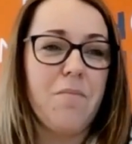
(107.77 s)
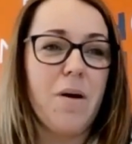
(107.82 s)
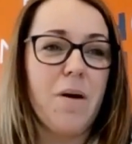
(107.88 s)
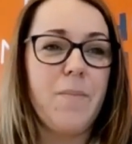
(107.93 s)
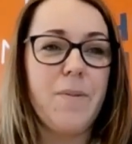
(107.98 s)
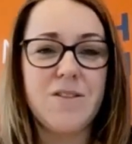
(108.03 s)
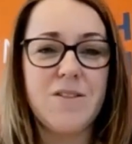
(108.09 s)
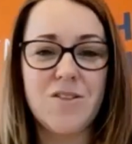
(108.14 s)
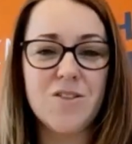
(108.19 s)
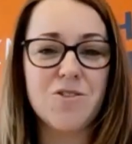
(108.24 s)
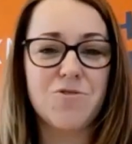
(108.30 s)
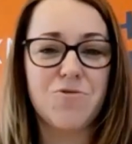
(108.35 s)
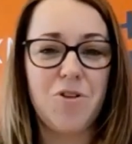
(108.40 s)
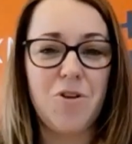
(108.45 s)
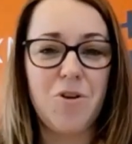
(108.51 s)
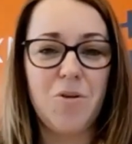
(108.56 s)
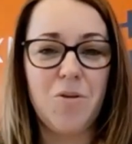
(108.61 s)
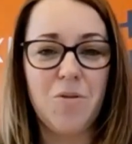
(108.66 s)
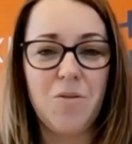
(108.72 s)
My business
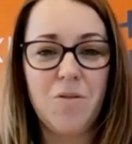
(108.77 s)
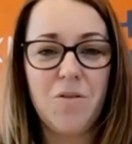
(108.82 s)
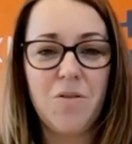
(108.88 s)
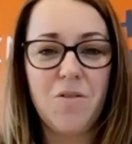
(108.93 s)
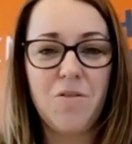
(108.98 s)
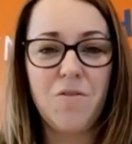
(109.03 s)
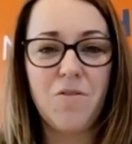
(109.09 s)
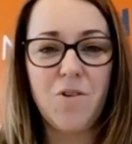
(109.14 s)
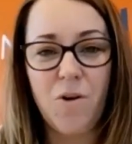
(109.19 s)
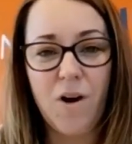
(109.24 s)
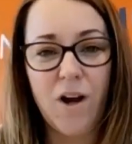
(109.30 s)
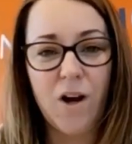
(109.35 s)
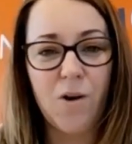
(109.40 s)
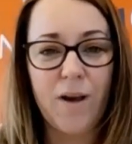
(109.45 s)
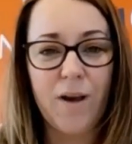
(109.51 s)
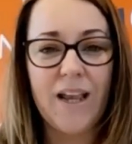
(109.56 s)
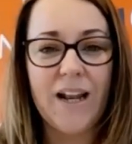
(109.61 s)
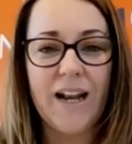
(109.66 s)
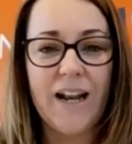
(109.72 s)
grew
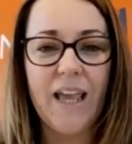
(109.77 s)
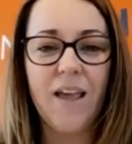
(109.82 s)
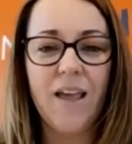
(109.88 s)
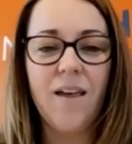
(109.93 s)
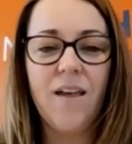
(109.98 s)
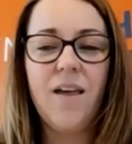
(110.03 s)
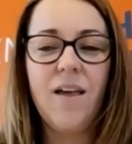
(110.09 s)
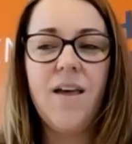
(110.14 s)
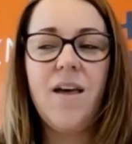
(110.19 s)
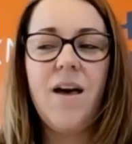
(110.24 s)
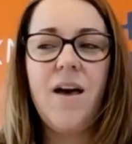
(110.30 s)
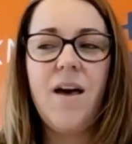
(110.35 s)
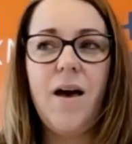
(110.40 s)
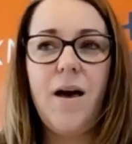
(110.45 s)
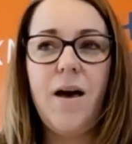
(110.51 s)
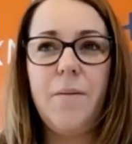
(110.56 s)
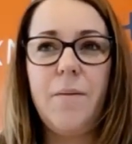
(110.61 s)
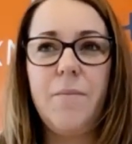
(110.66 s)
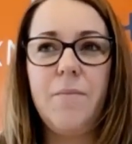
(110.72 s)
quite quickly.
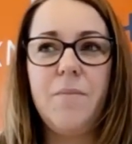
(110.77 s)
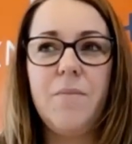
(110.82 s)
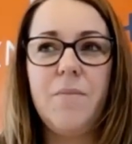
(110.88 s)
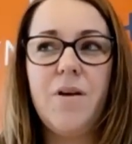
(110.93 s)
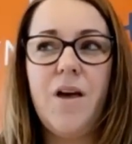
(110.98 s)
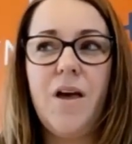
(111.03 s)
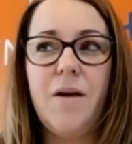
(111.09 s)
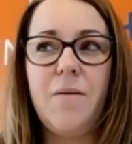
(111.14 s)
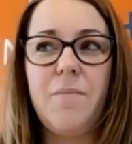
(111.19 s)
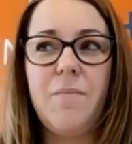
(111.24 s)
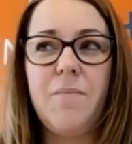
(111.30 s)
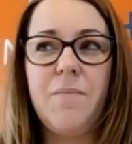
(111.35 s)
And